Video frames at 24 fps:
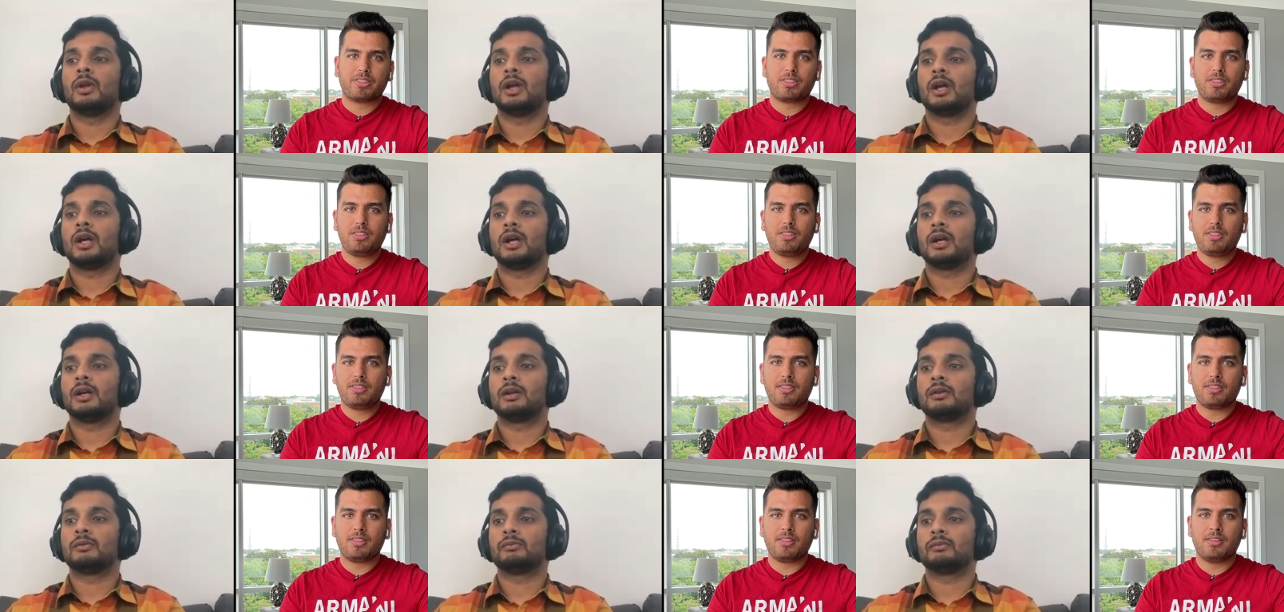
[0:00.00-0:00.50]

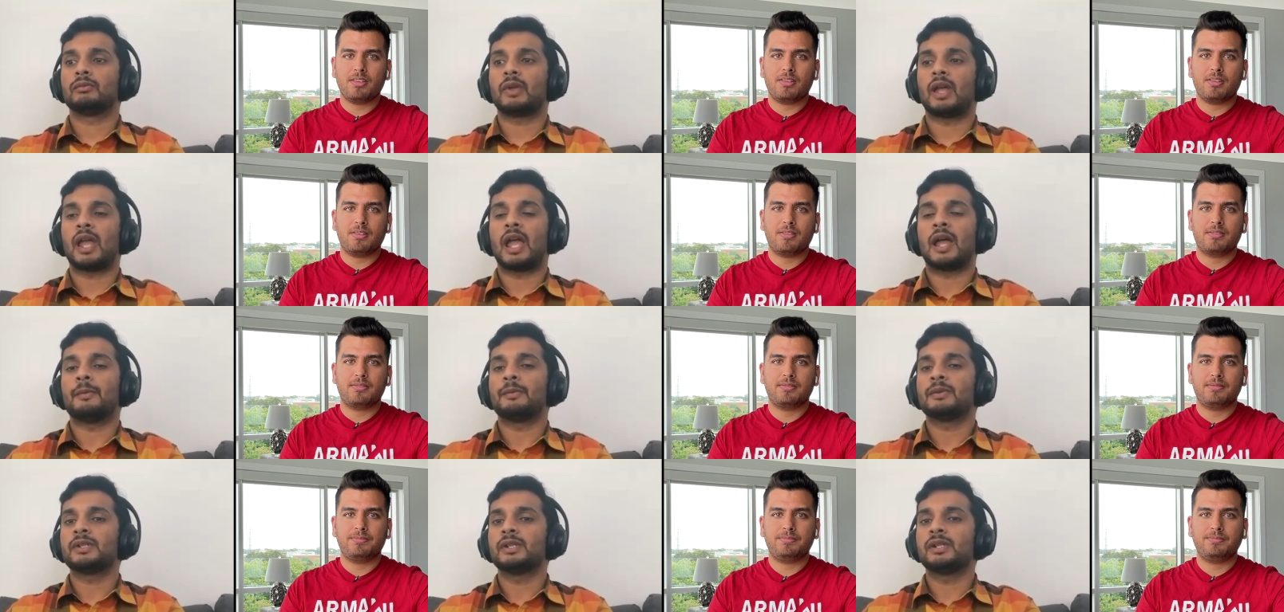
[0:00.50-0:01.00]
Speaker 1: um,
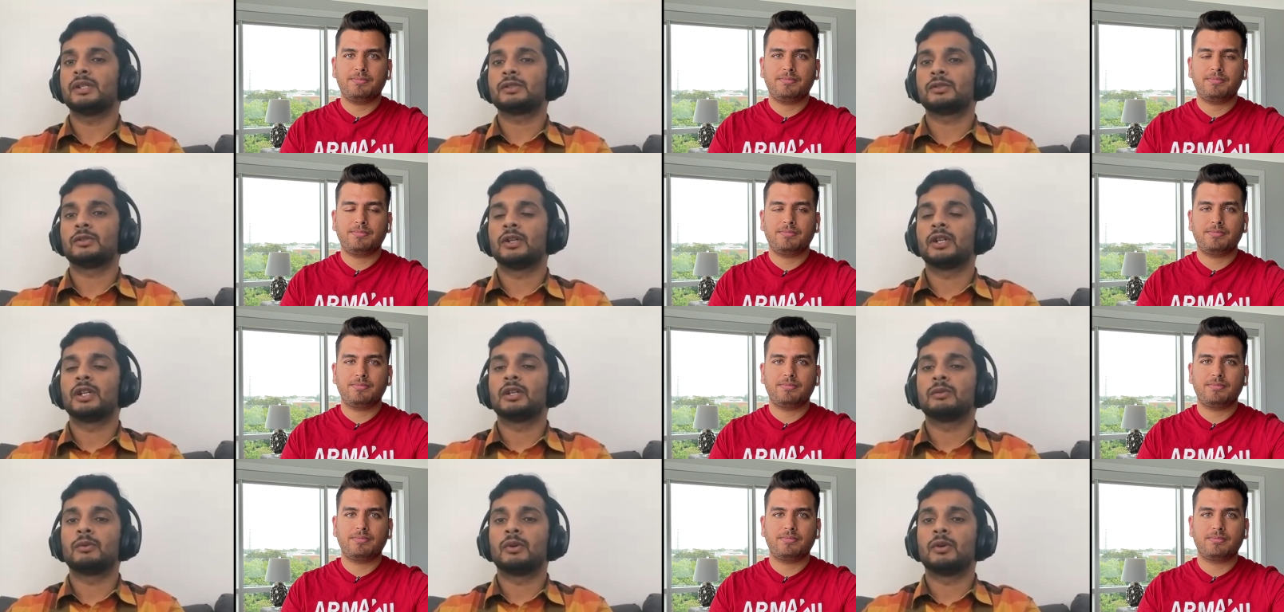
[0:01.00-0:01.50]
Amazon is
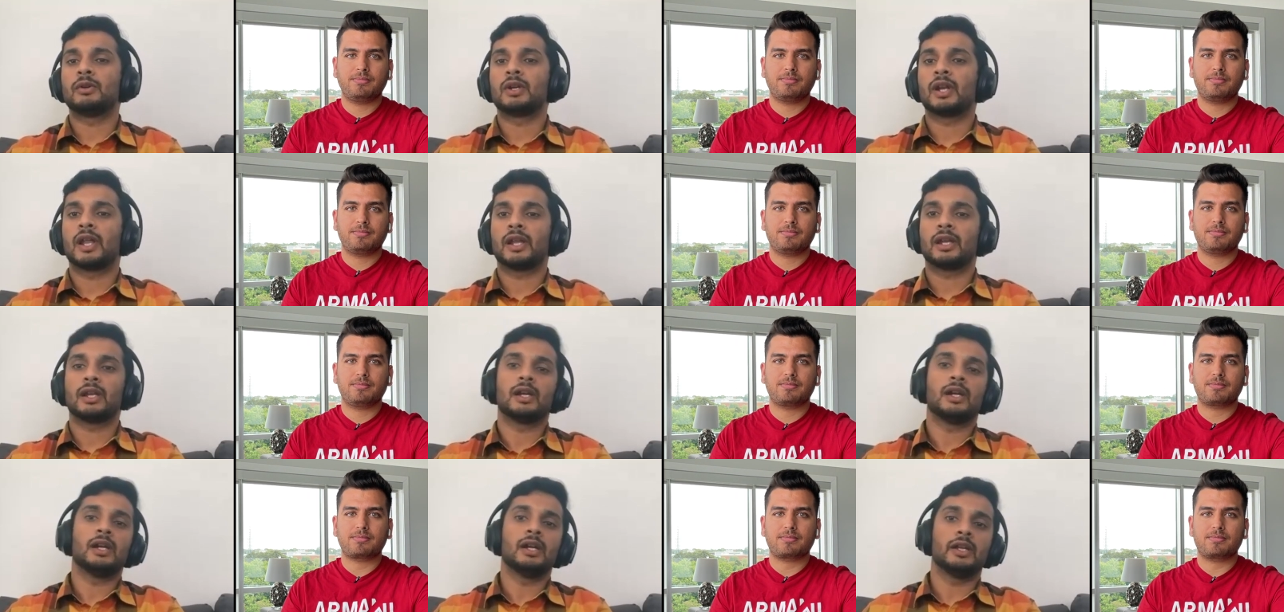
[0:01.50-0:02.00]
not about
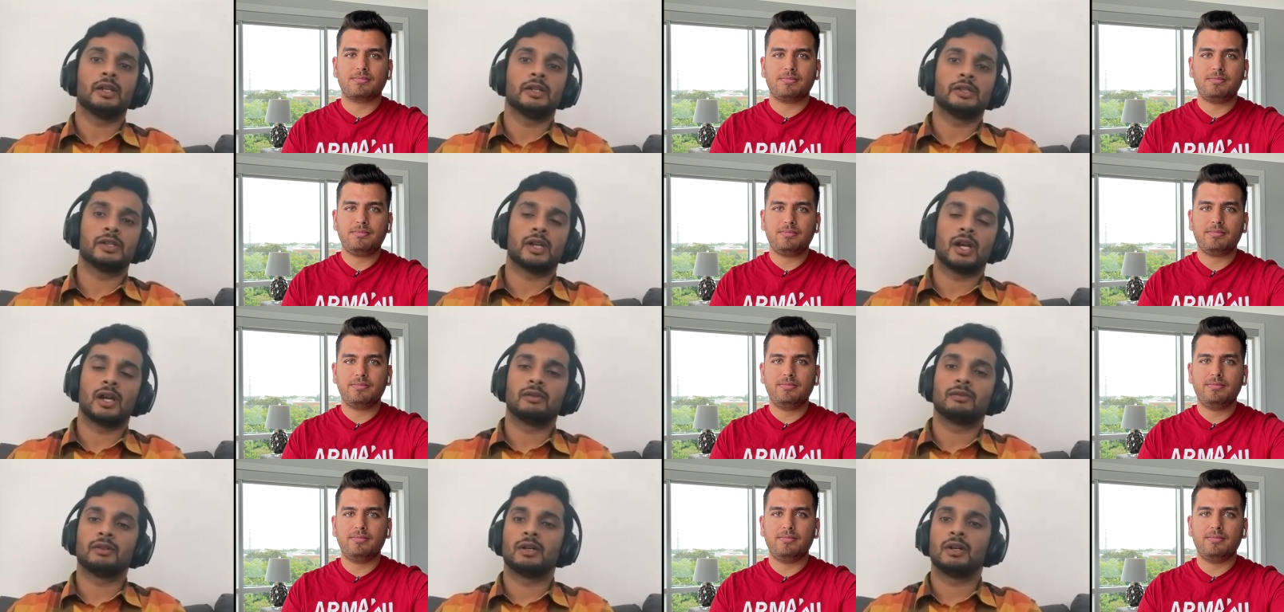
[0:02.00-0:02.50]
like learning
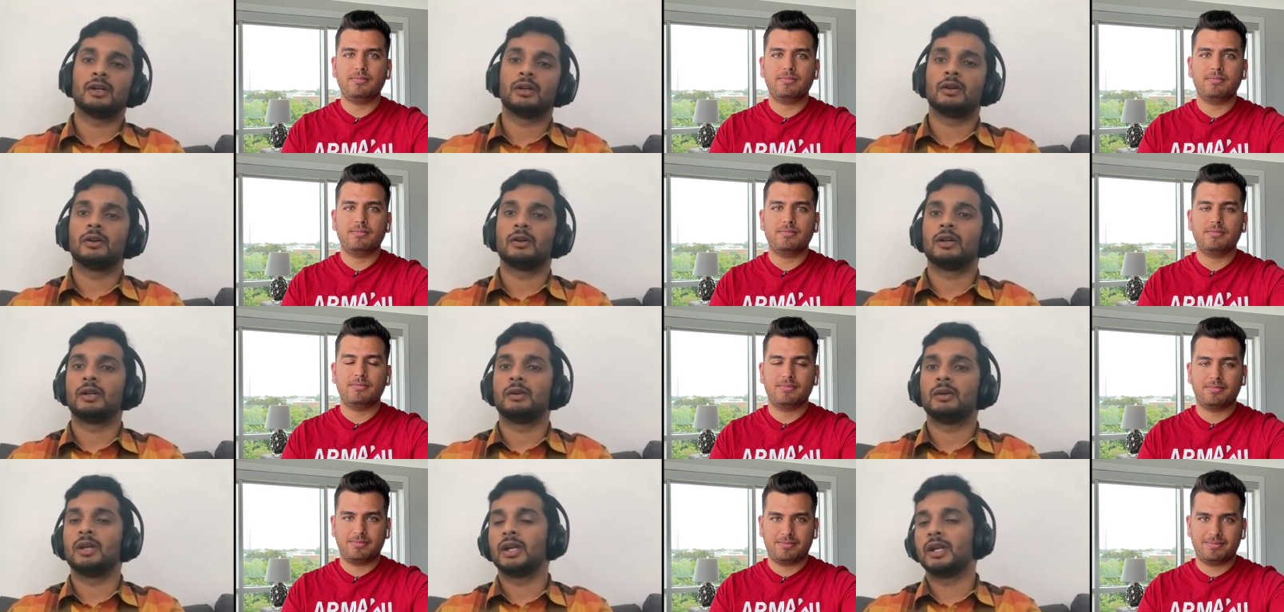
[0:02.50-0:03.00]
Java
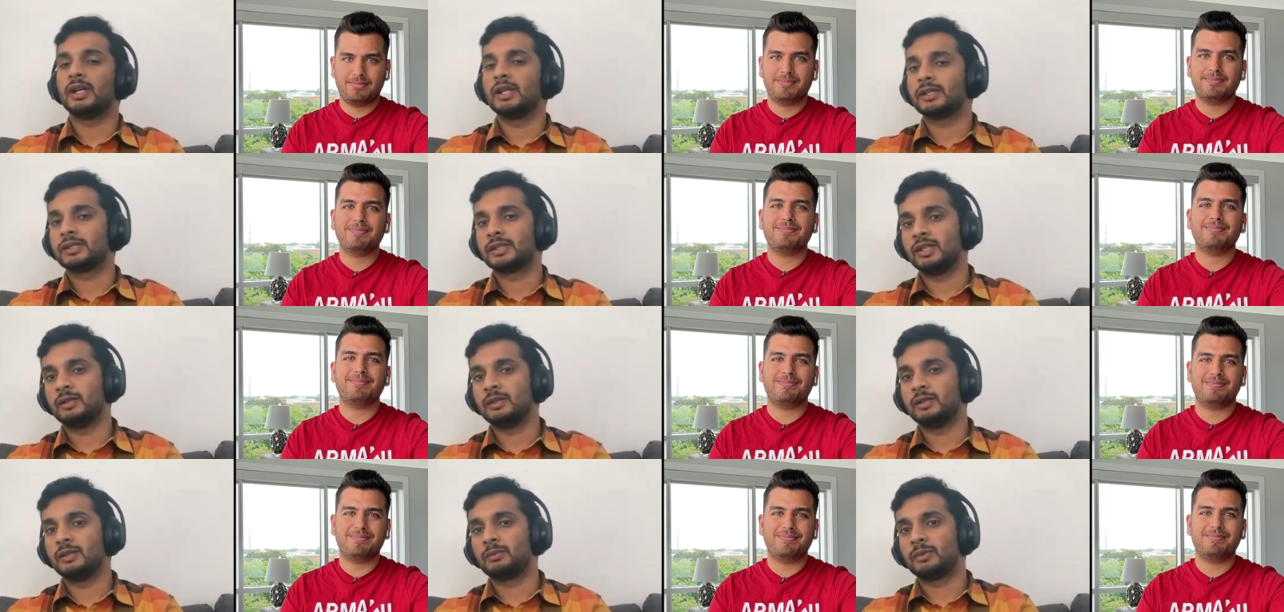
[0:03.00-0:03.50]
or learning C
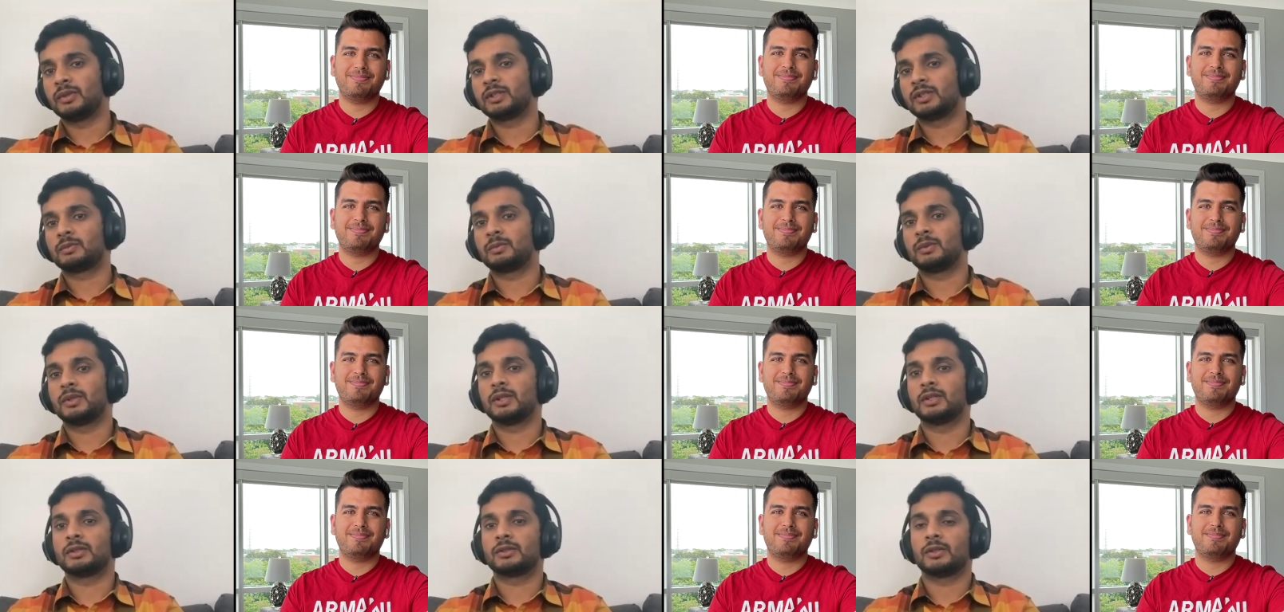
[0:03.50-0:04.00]
plus
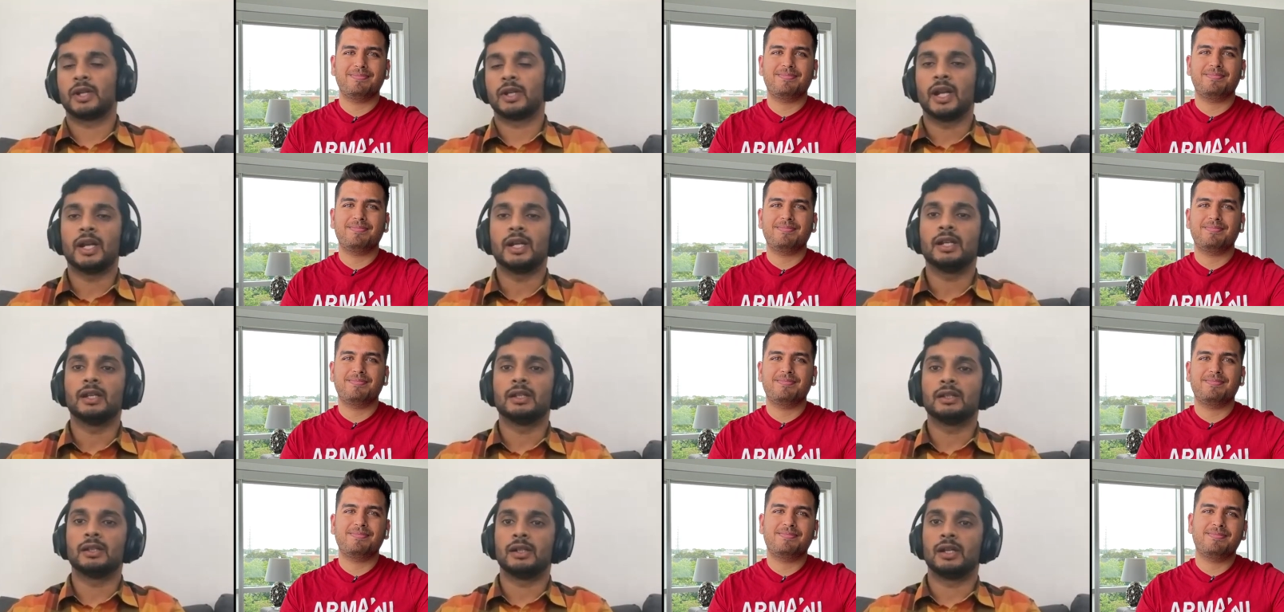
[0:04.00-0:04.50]
plus or
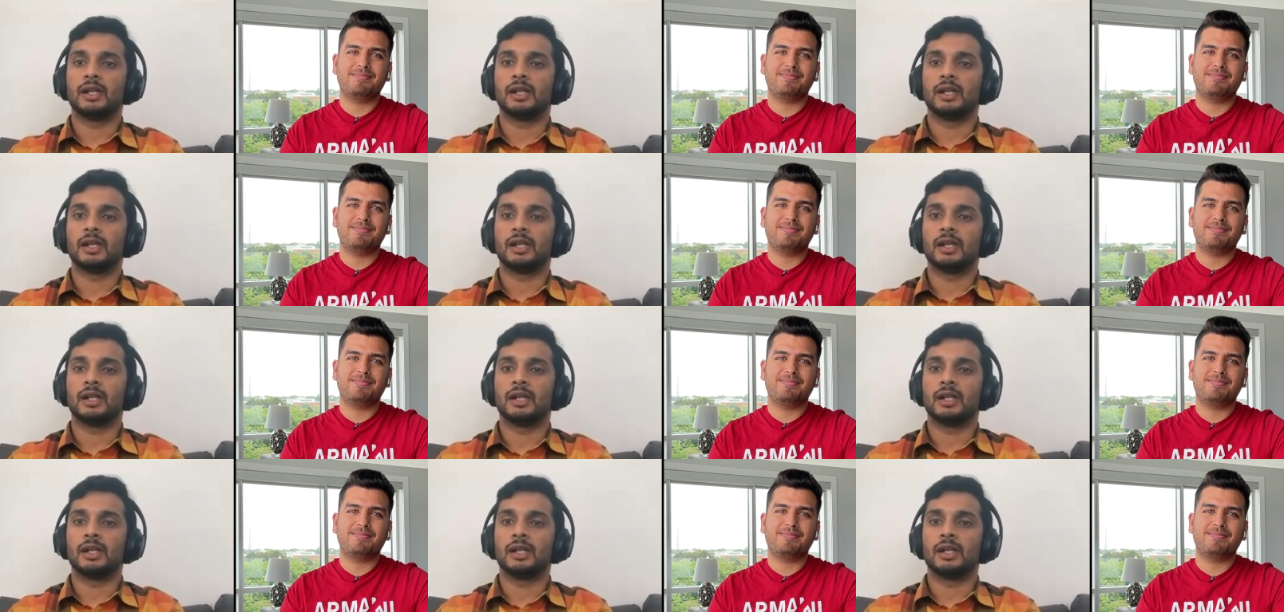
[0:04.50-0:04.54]
any other